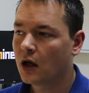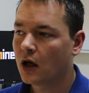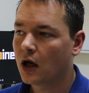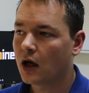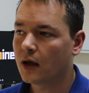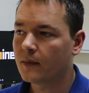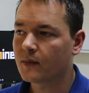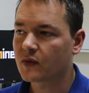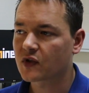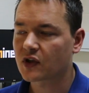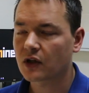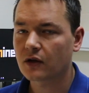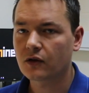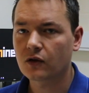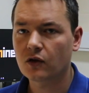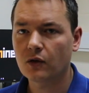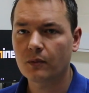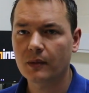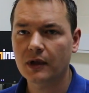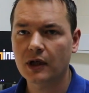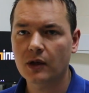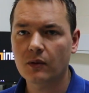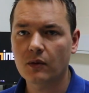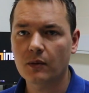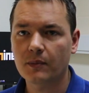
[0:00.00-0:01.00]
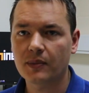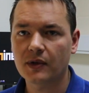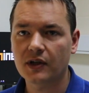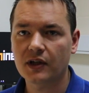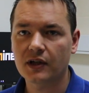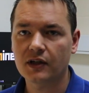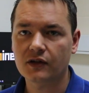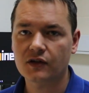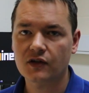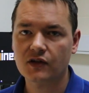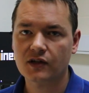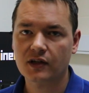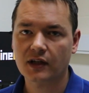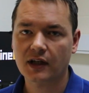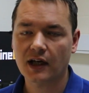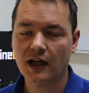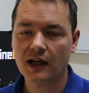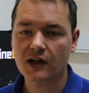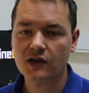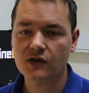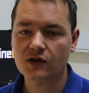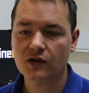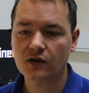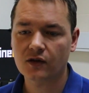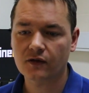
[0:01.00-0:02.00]
Um, so normally it would be just a
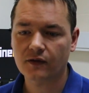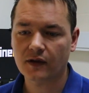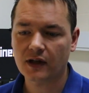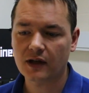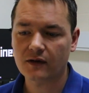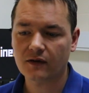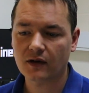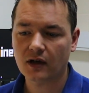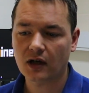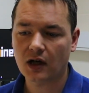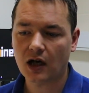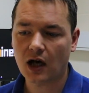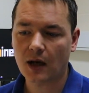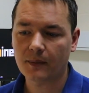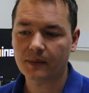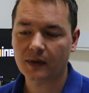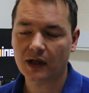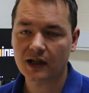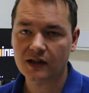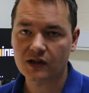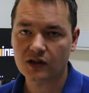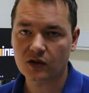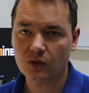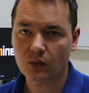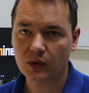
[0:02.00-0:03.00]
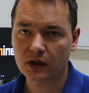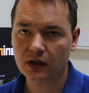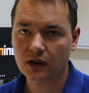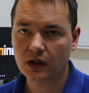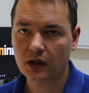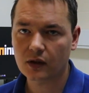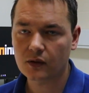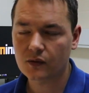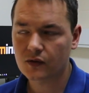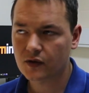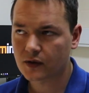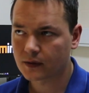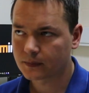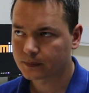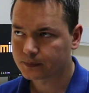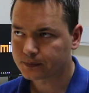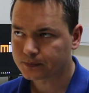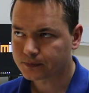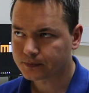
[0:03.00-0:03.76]
case of either updating the Windows